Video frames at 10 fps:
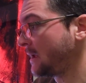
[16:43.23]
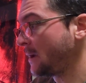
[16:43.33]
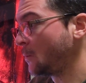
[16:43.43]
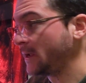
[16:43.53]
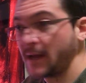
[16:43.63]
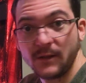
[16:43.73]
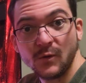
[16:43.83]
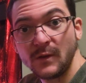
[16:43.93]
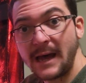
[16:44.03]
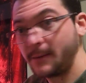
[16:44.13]
and we can
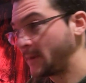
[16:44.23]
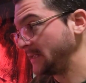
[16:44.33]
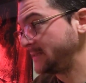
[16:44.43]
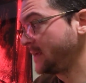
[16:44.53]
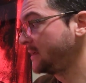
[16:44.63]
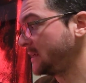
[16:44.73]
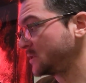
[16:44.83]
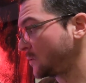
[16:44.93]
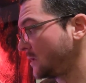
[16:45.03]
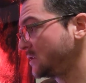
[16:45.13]
do that by taking a
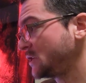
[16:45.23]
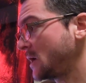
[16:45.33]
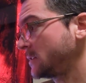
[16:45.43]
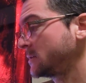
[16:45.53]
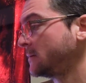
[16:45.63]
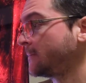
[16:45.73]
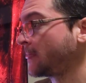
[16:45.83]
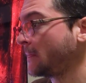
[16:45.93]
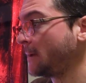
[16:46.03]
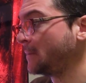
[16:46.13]
screenshot.
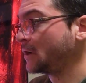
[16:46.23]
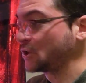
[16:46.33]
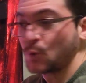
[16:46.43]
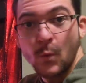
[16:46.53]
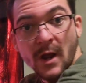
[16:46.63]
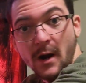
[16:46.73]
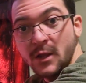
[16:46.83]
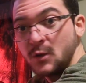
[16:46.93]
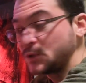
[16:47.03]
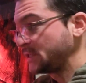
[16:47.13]
And because we are
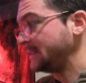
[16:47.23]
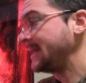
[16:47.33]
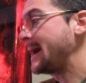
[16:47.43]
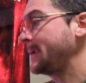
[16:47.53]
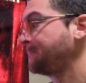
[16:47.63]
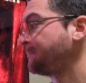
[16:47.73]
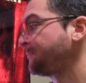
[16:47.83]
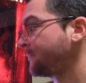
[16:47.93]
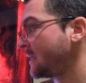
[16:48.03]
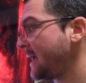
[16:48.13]
using that
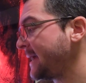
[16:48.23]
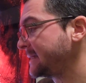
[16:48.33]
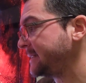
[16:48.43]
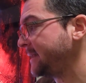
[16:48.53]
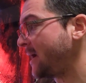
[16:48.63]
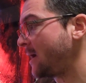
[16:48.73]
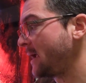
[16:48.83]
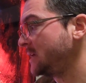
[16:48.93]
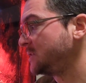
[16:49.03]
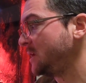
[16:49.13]

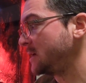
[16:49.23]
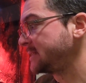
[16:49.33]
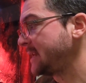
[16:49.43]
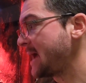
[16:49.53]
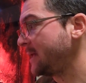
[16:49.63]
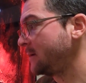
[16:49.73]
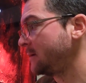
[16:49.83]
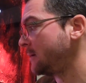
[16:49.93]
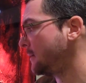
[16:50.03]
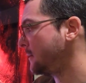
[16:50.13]
SDR HDR
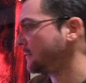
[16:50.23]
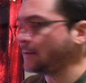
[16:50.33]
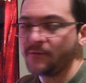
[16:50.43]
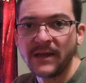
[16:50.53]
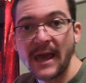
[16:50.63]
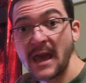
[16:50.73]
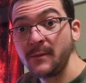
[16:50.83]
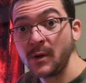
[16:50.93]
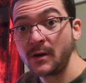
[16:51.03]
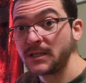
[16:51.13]
slider, the
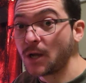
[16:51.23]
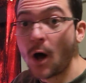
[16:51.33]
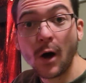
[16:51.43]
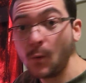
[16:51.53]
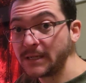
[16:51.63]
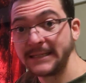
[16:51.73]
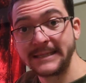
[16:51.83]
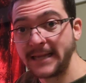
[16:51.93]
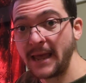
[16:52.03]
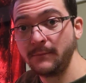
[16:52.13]
behavior is always
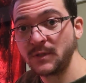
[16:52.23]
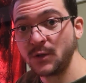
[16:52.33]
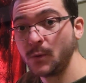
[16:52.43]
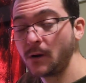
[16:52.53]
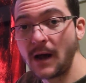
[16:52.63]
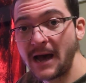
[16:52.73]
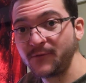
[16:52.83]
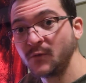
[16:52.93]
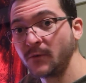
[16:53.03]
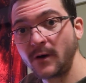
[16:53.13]
the same, so we don't
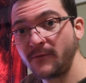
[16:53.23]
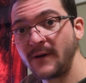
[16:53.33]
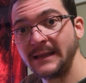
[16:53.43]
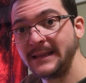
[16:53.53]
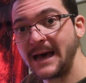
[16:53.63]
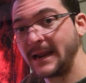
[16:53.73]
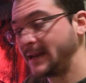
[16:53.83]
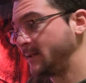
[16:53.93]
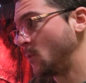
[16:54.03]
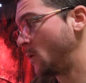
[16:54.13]
have to verify that
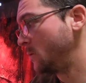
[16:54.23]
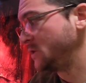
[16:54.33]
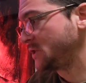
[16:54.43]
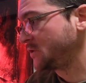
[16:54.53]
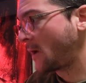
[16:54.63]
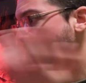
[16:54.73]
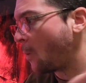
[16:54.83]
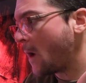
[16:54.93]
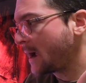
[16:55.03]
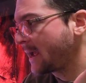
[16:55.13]
anymore. We just try
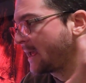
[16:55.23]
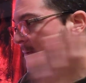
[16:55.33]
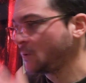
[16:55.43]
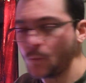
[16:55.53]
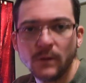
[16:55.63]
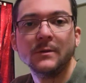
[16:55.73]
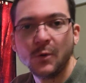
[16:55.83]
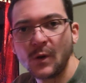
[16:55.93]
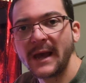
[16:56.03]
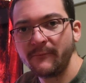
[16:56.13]
one game, we,
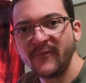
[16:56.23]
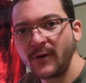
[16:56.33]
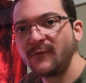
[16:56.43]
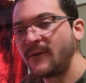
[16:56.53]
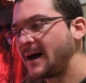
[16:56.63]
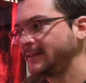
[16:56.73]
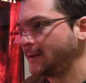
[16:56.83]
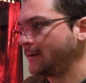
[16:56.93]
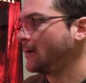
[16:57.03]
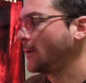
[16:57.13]
you can verify
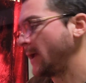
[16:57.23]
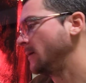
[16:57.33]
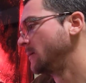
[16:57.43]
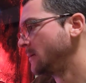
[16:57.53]
that, okay,